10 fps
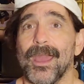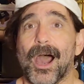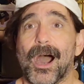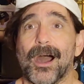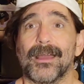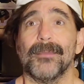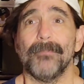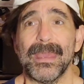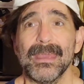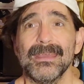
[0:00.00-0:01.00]

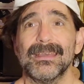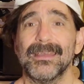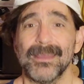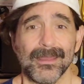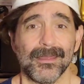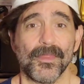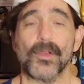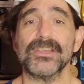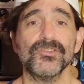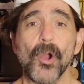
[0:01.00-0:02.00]

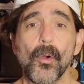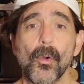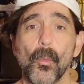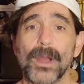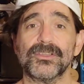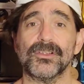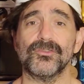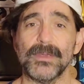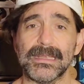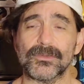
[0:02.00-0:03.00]
there is no what
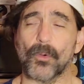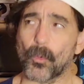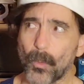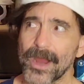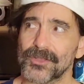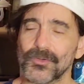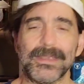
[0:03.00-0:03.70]
to eat or where to